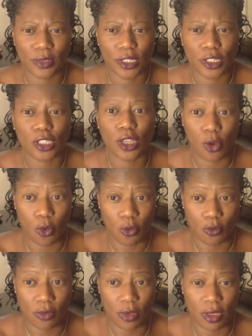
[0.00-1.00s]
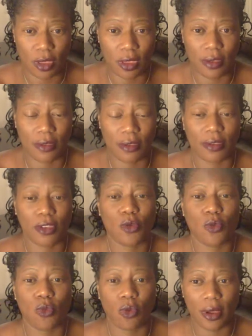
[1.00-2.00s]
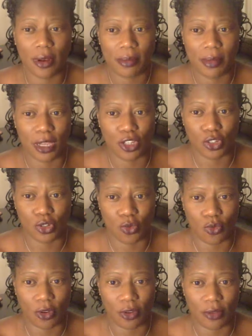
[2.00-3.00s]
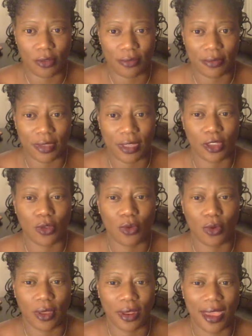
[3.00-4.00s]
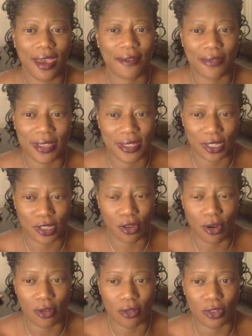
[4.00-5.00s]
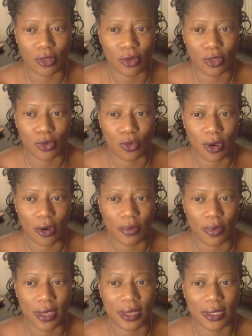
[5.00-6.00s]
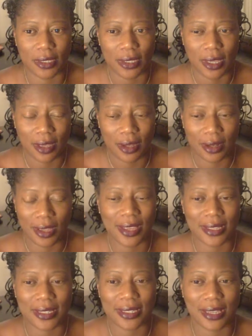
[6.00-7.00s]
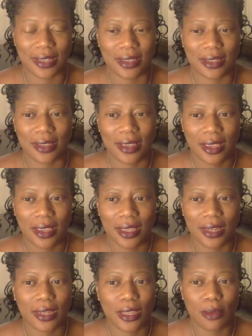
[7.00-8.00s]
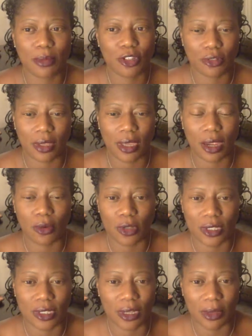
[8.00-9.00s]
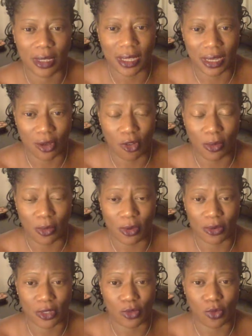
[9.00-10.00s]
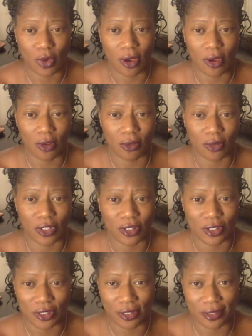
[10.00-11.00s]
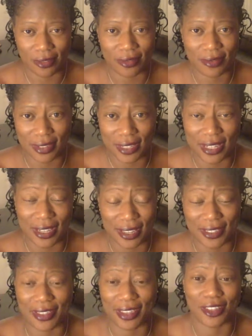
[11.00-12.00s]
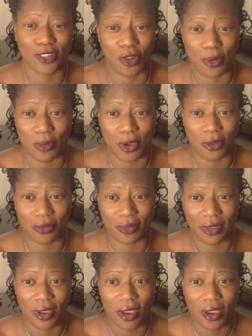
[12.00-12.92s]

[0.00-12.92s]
So you want to make sure that you want to have this in your arsenal as well because, like I stated, it inhibits your thyroid stimulating hormone as well, which is your TSH hormone.